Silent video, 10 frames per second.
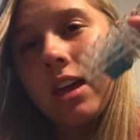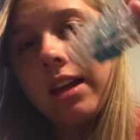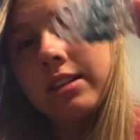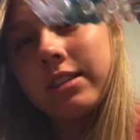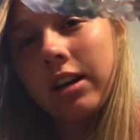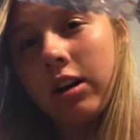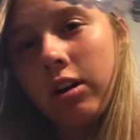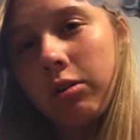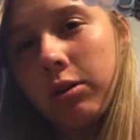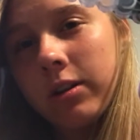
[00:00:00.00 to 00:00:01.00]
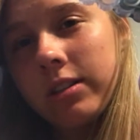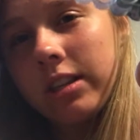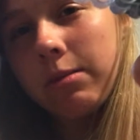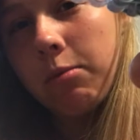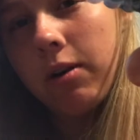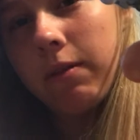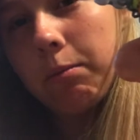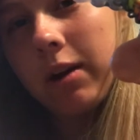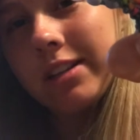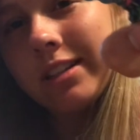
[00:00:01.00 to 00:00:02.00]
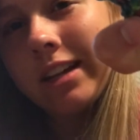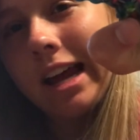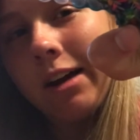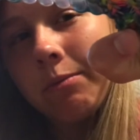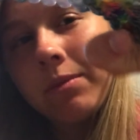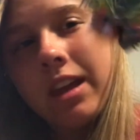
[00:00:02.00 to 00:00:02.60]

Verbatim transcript: so you can see more of the bracelet now.